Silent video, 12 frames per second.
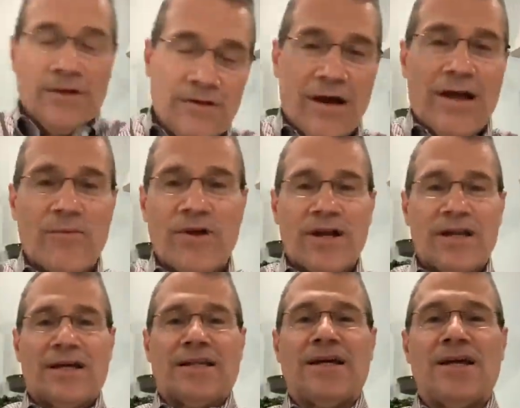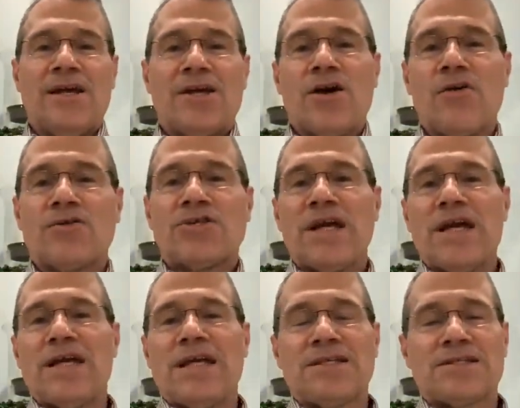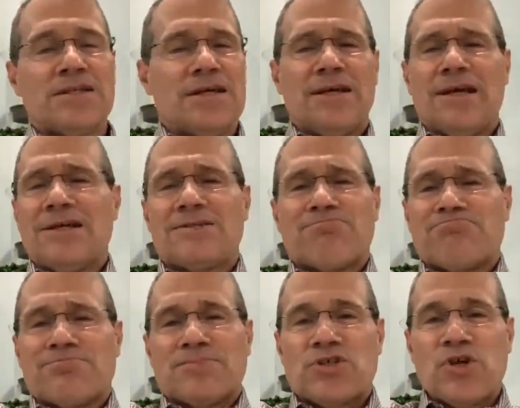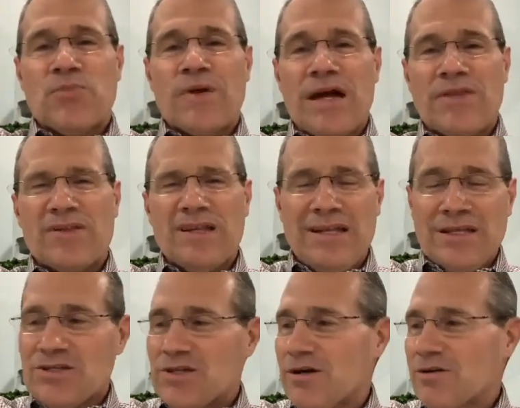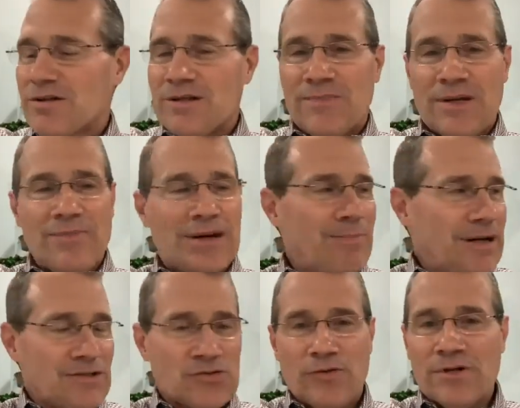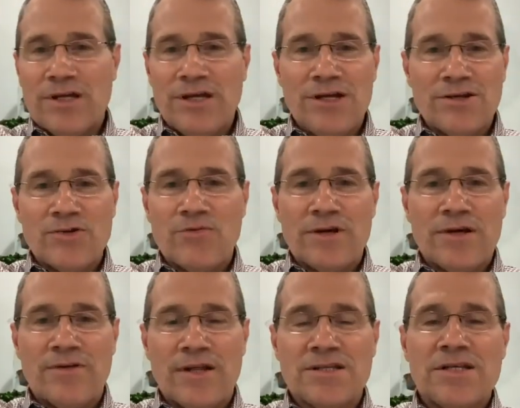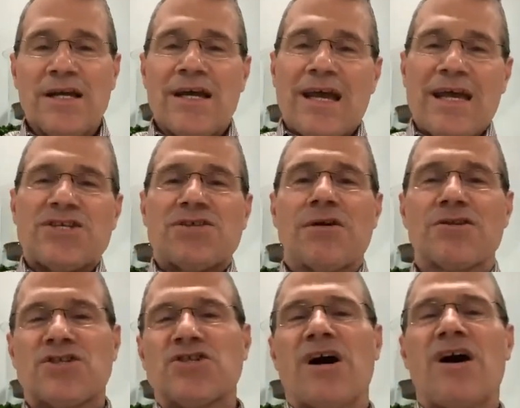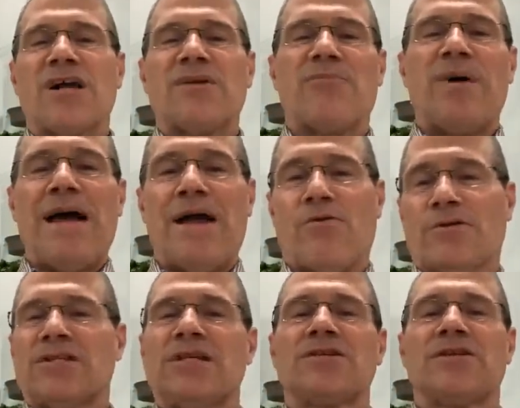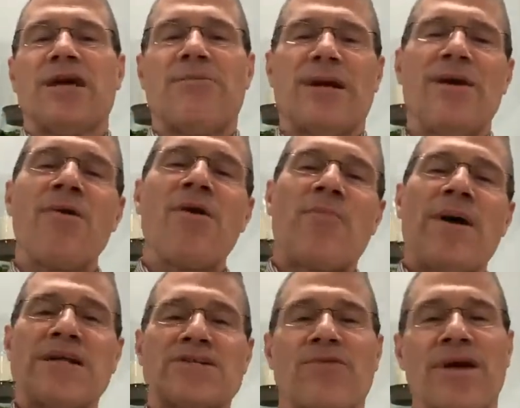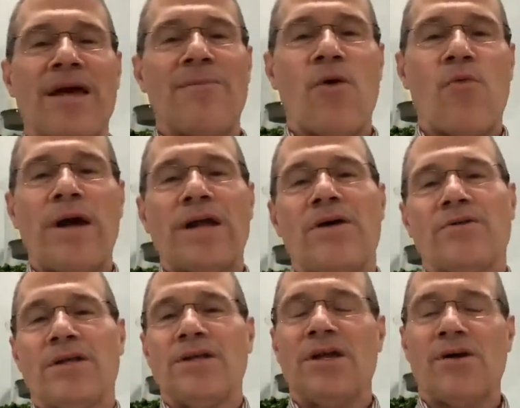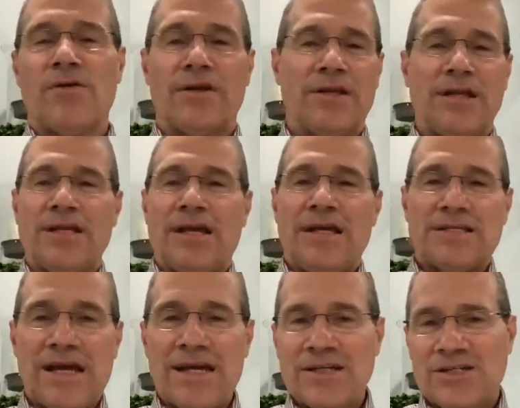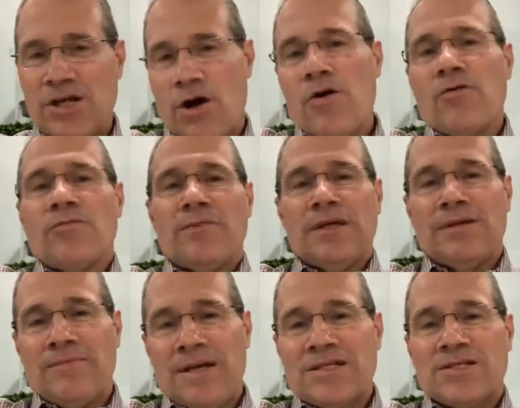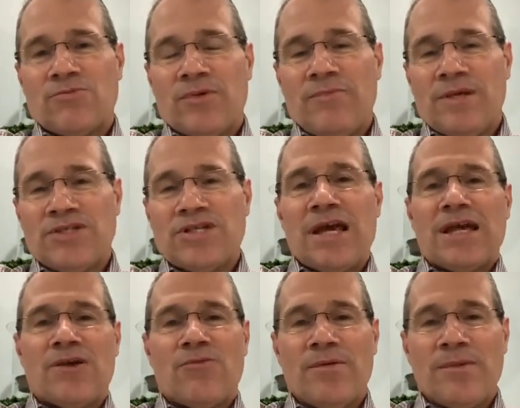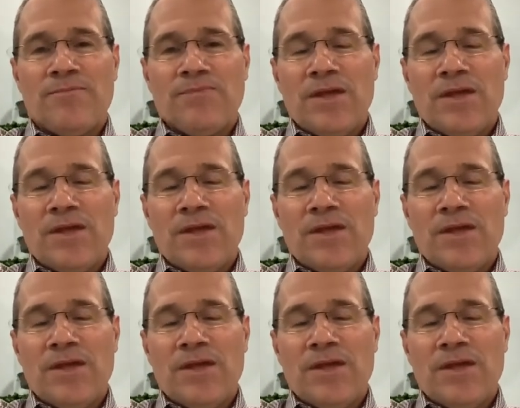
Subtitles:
You know, I'm running like that. Oh, Jed, he's super athlete. He's younger than me by about 20 years or whatever it is. He starts jogging backwards. He's looking at me. Come on, Pastor Randy, I'm going to wait on you, you know. And he's kind of taunting me and messing with me, jacking with me.